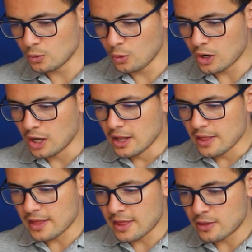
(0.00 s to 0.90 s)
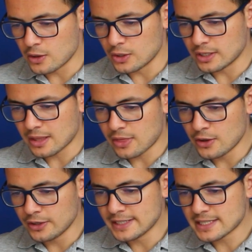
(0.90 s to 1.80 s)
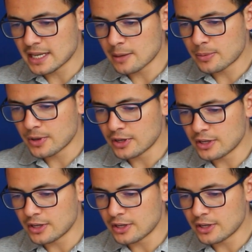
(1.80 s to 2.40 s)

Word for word: Cool. Then the third step